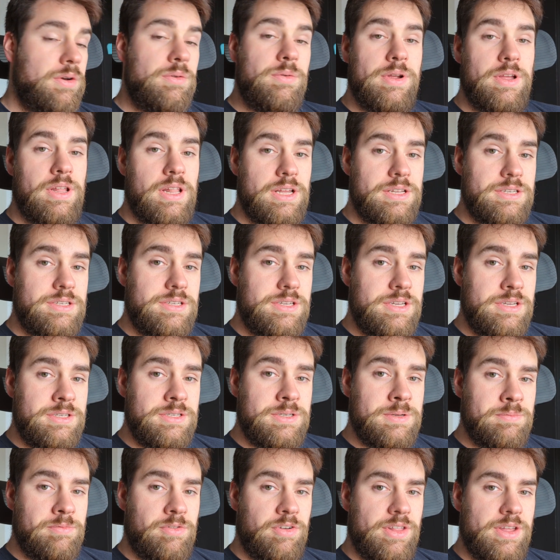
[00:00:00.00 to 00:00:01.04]
But Unreal has a
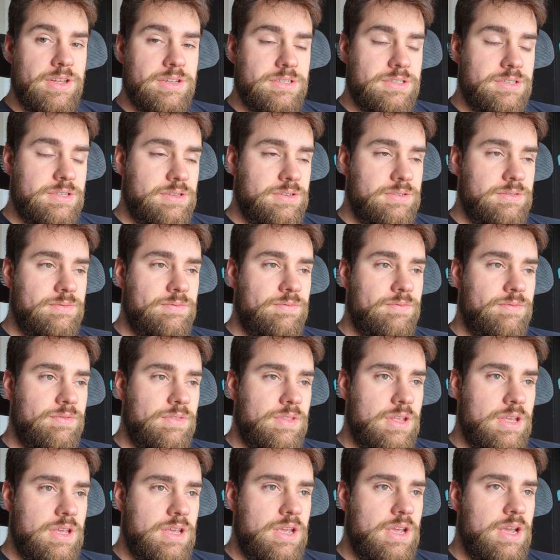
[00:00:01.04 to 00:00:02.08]
system for this,
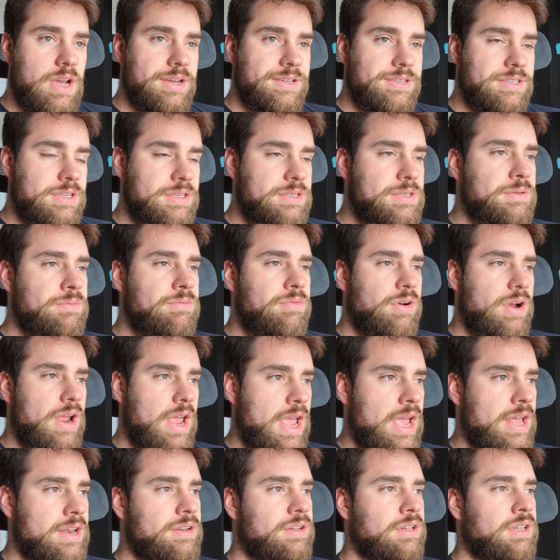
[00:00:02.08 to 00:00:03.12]
a system
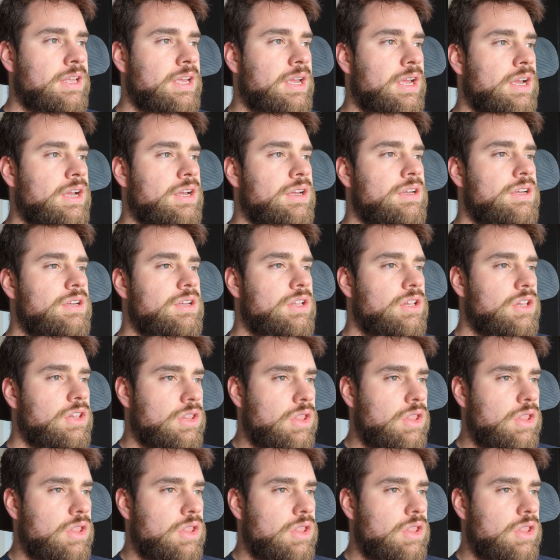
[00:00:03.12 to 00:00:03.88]
for handling